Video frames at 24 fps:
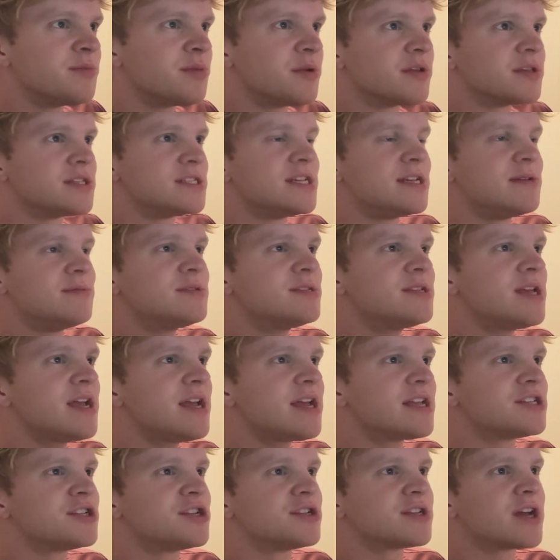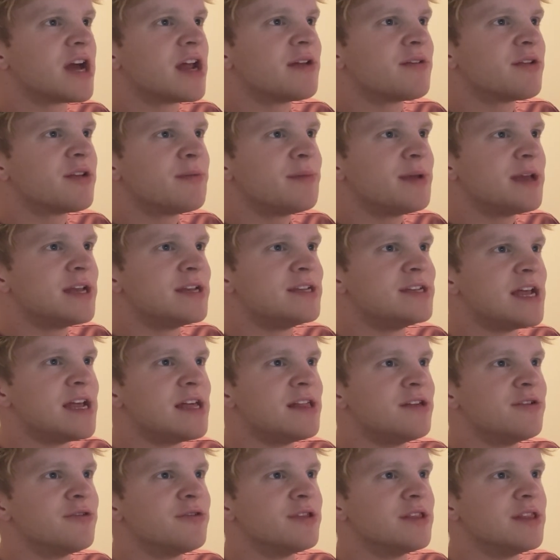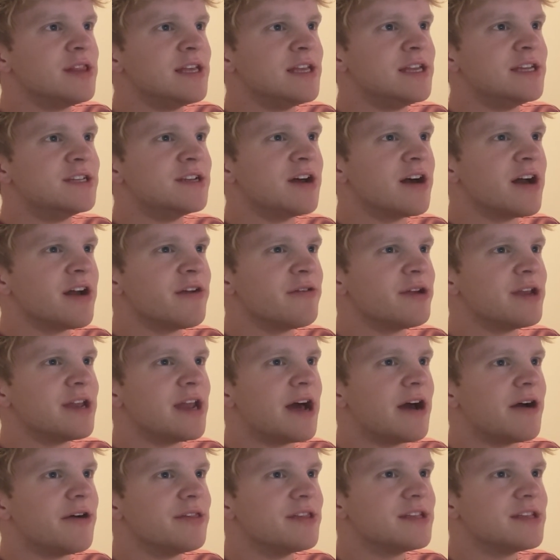but it seems like it's just kind of going to be a daily diary now.